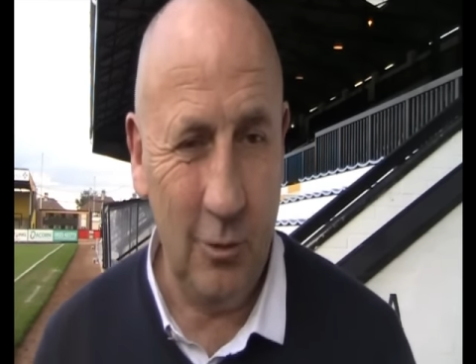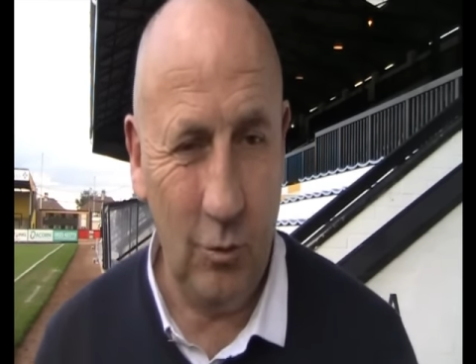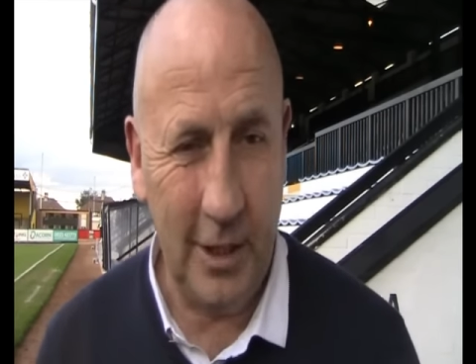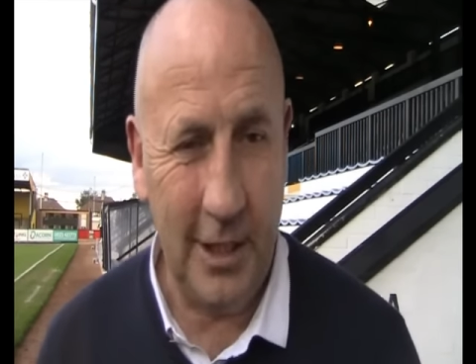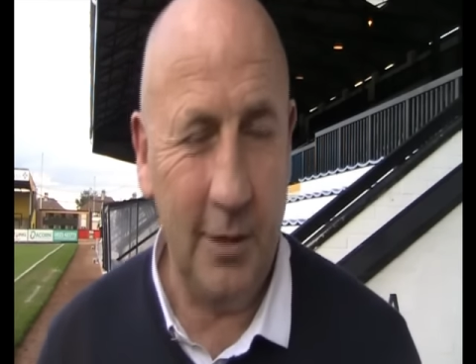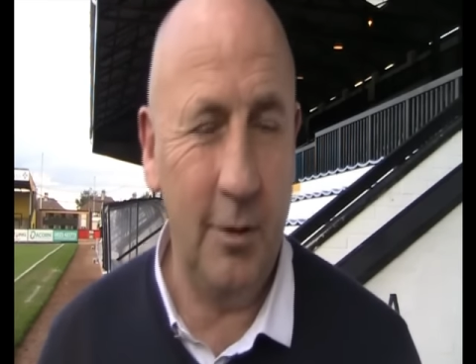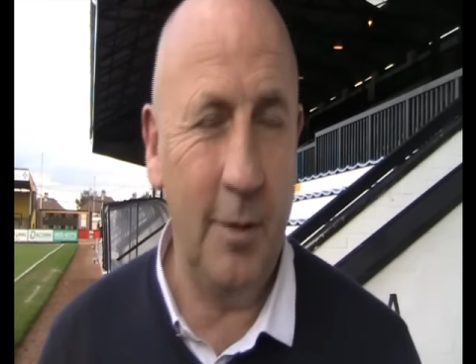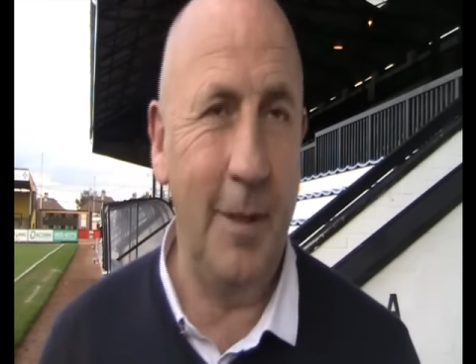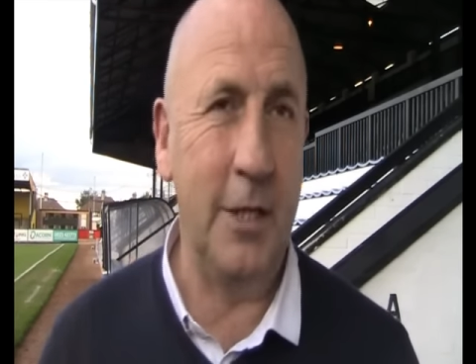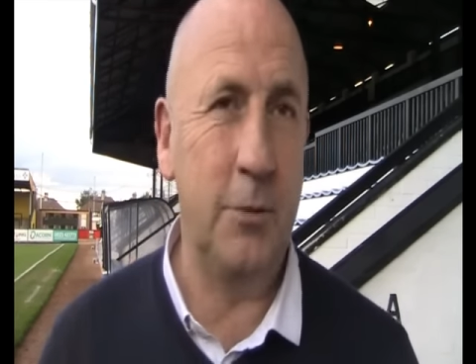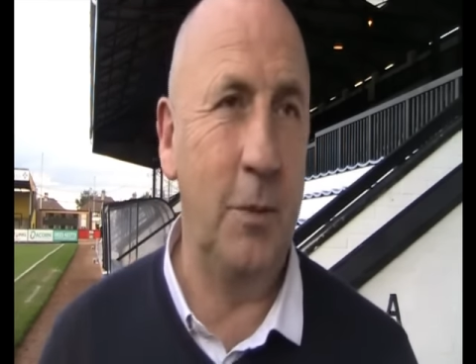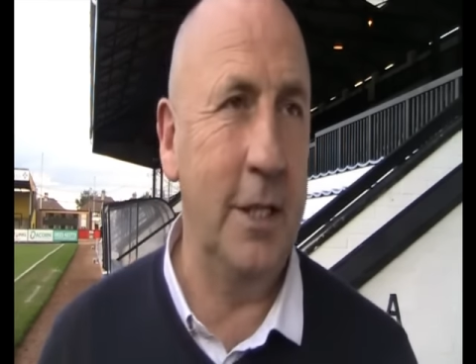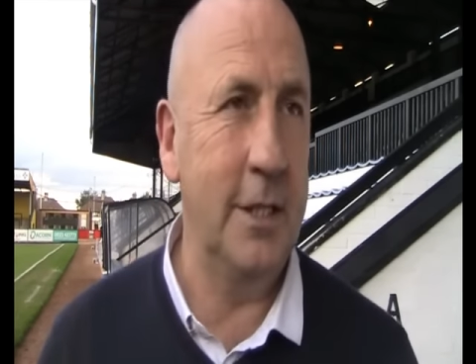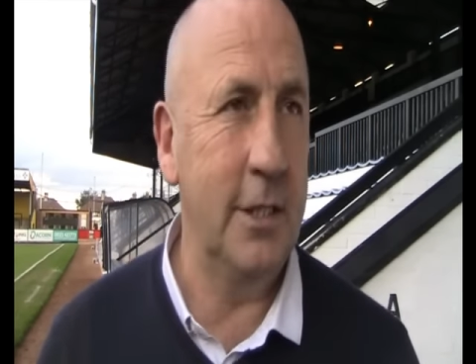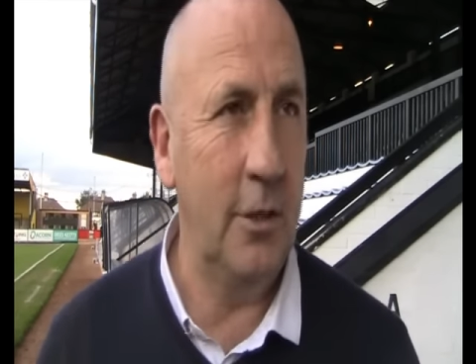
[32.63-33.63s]
I don't think they do the
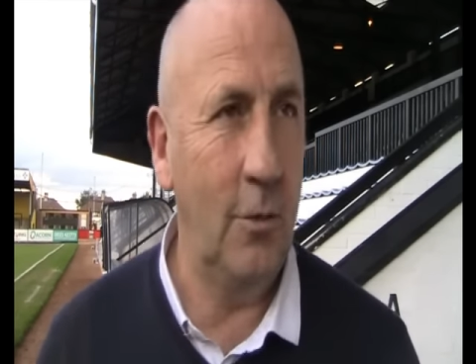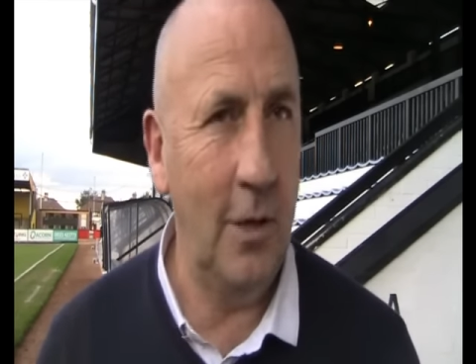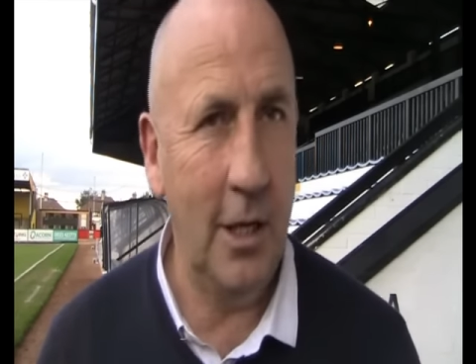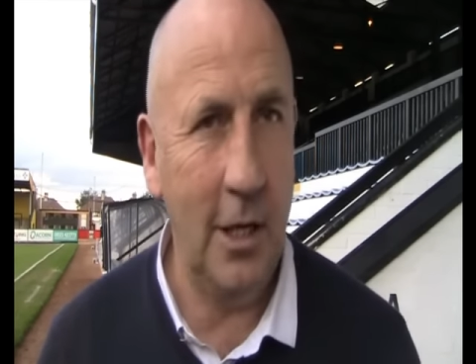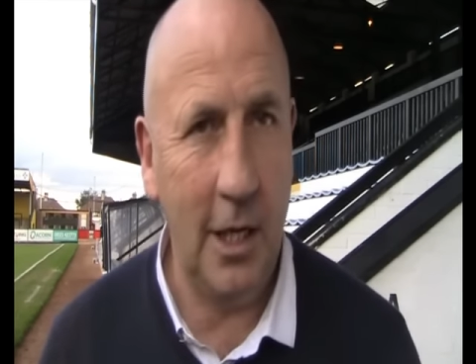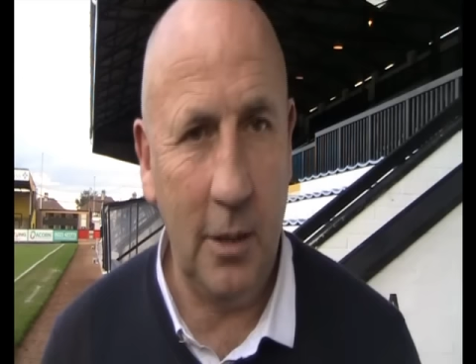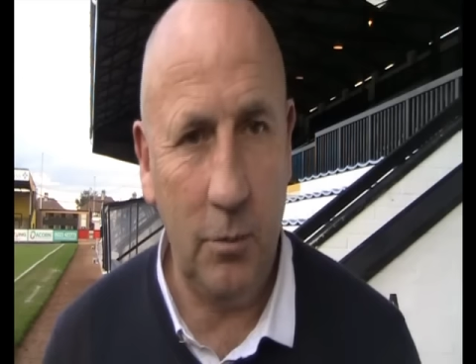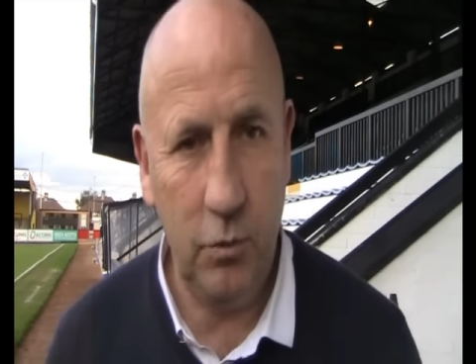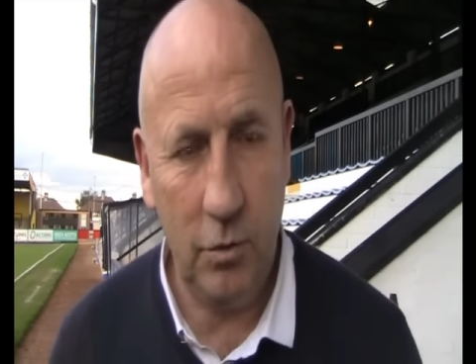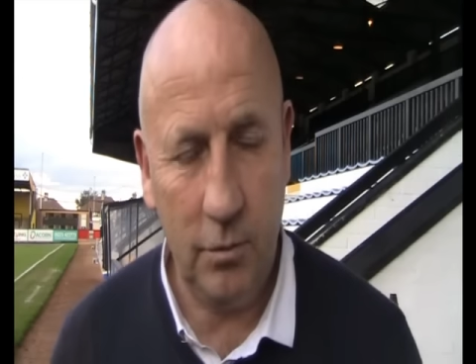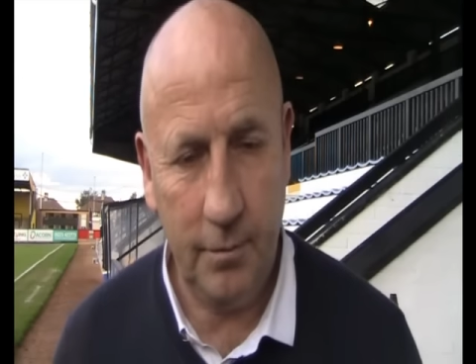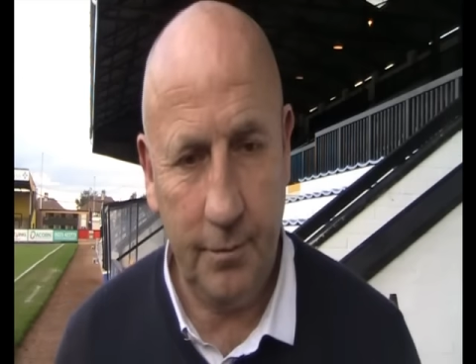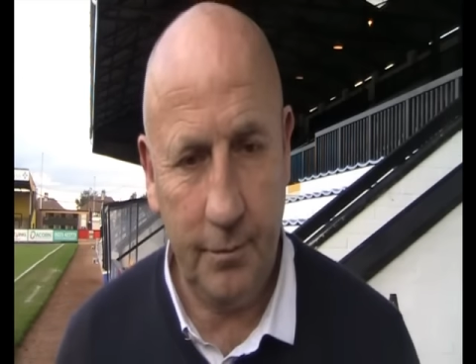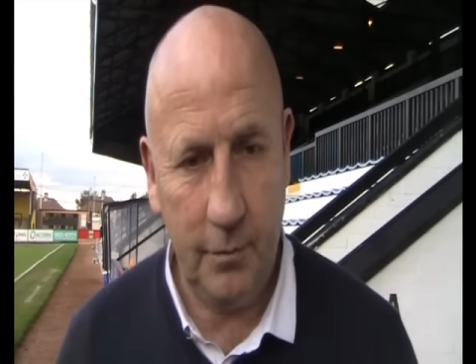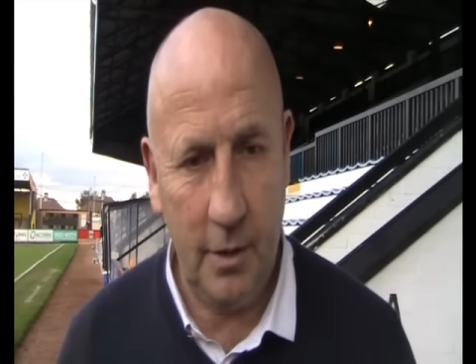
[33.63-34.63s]
best pens in the world, like,
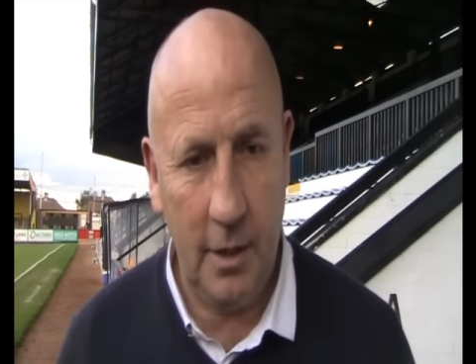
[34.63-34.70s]
but